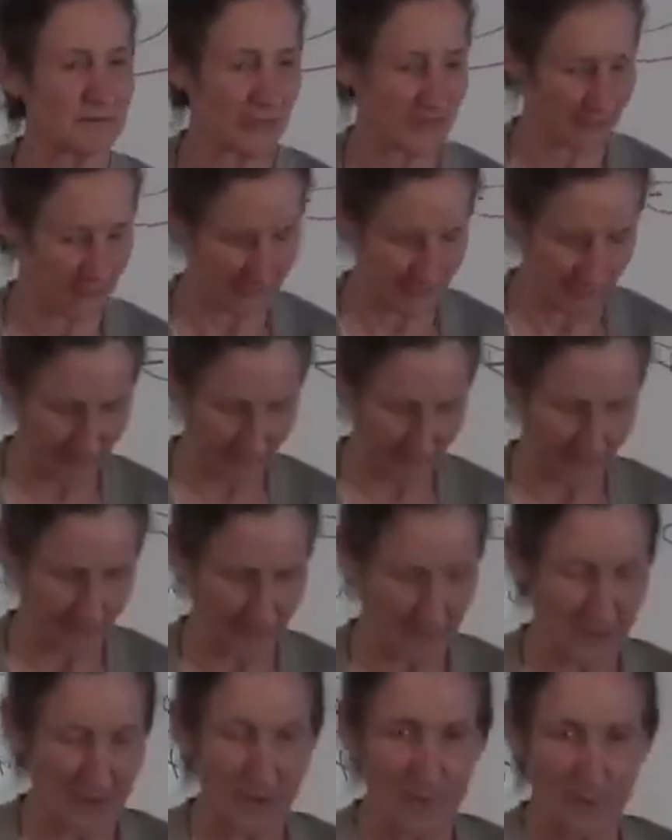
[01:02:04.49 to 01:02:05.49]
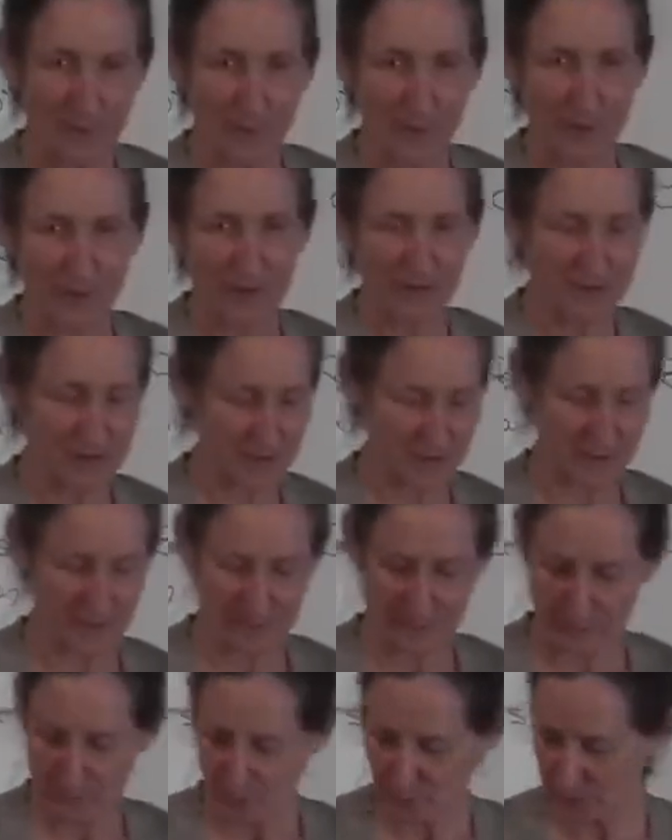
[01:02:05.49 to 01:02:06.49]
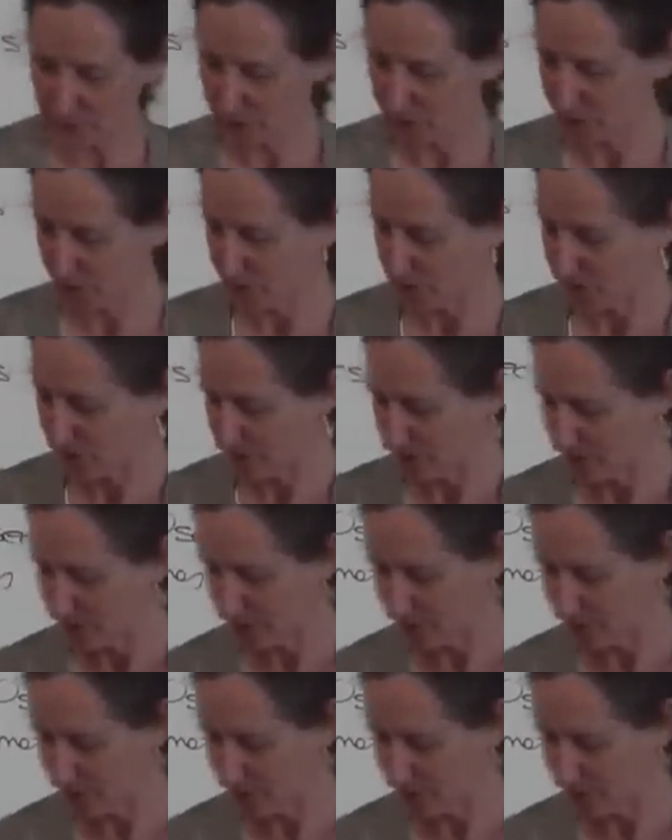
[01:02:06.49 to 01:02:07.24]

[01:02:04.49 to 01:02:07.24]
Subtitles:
get a little box and put your